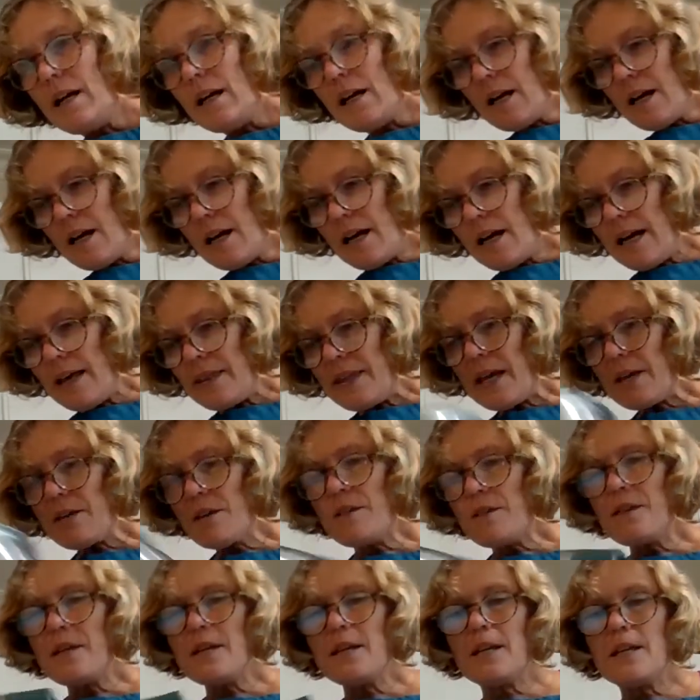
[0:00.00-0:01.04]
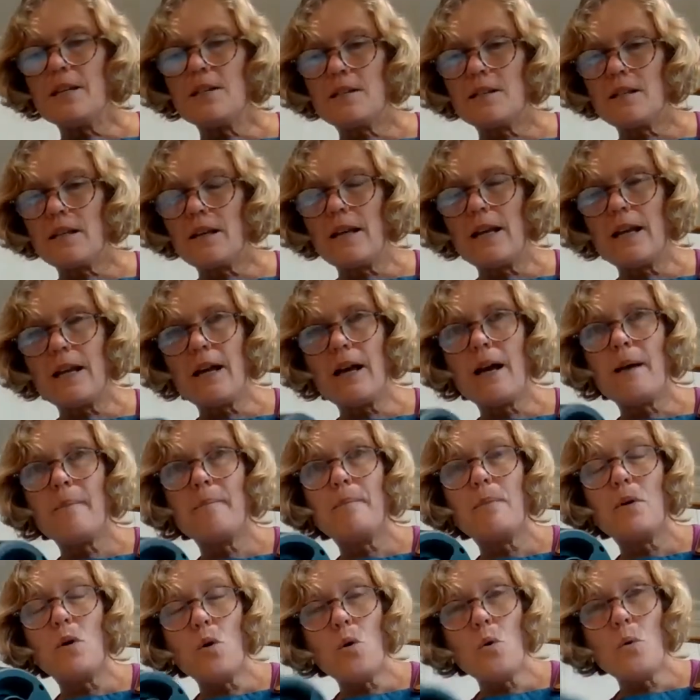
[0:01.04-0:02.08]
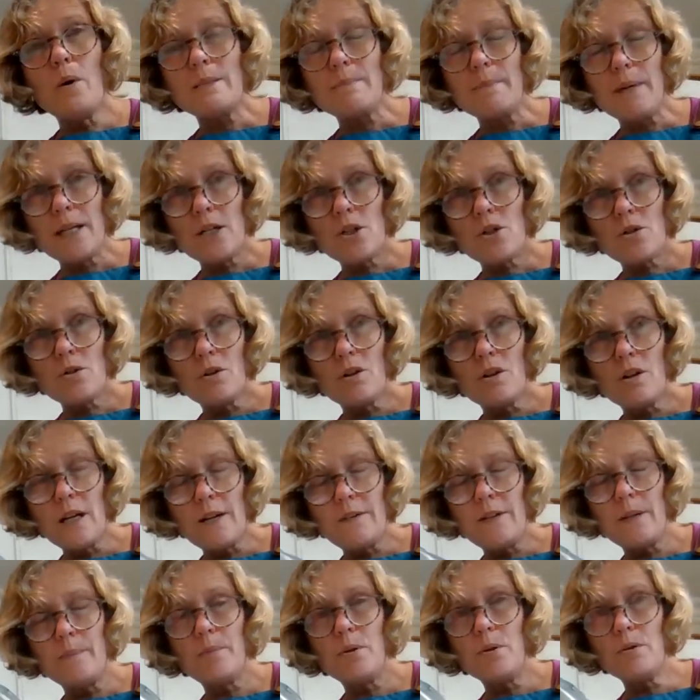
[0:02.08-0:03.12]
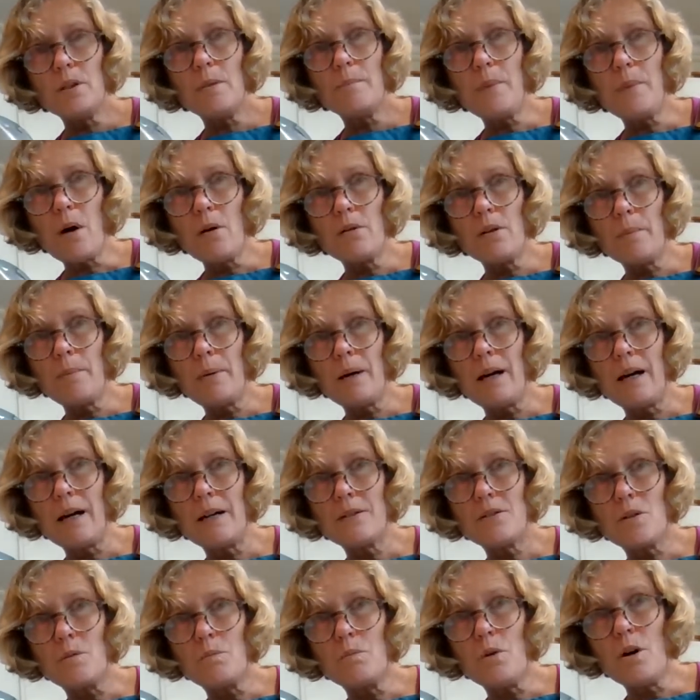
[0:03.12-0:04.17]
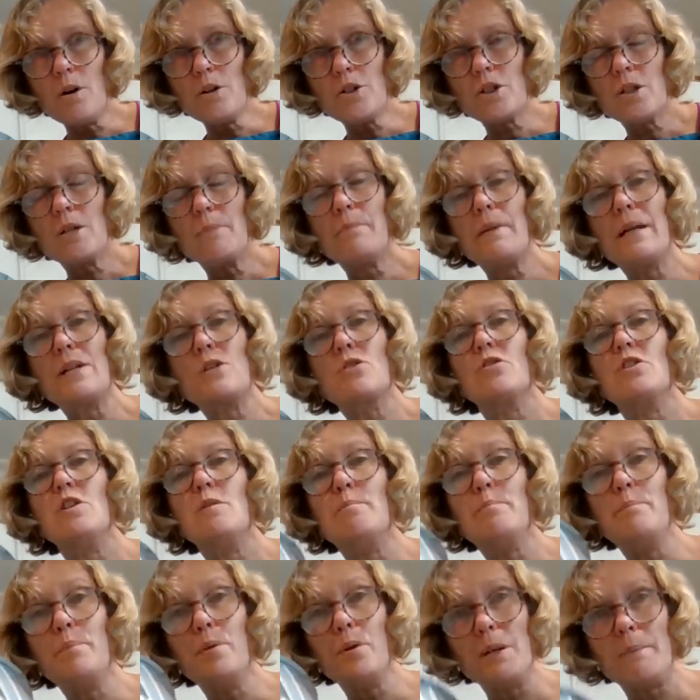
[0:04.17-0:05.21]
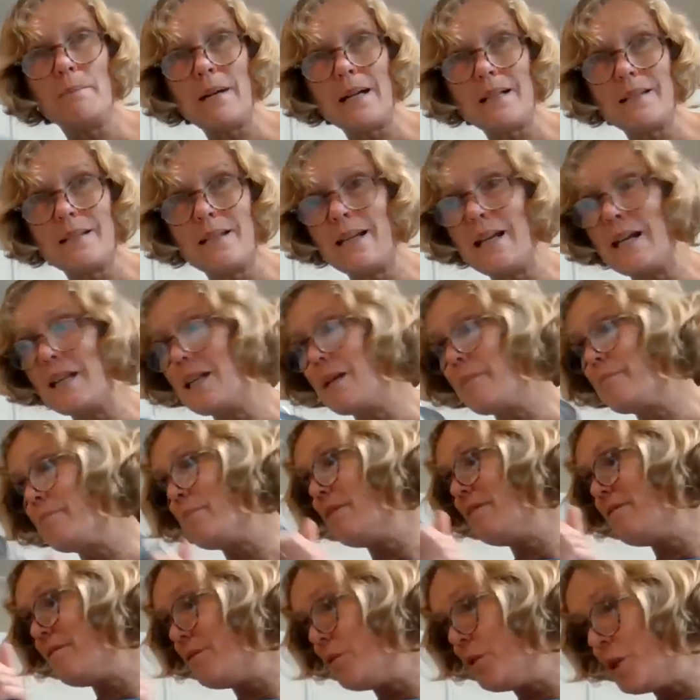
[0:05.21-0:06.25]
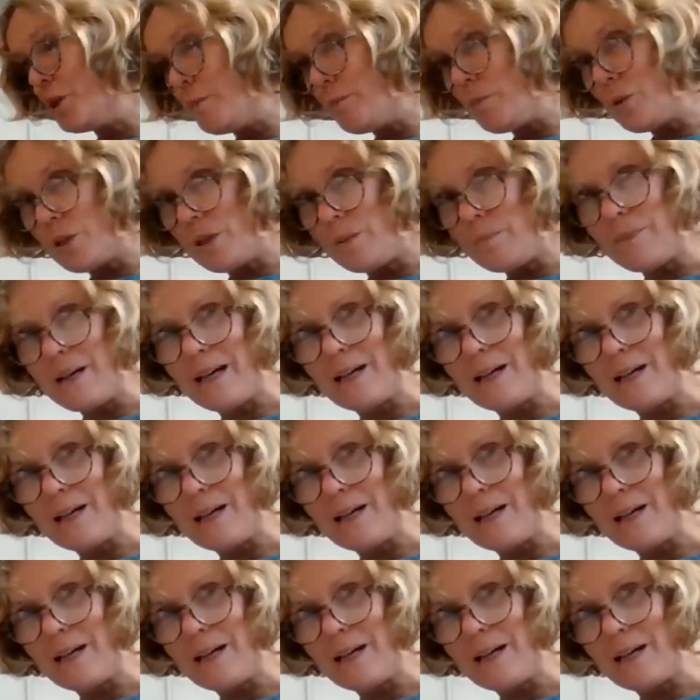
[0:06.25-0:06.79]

The other thing is, always make sure if you pull the bowl apart to wash, make sure you put it back together before you put it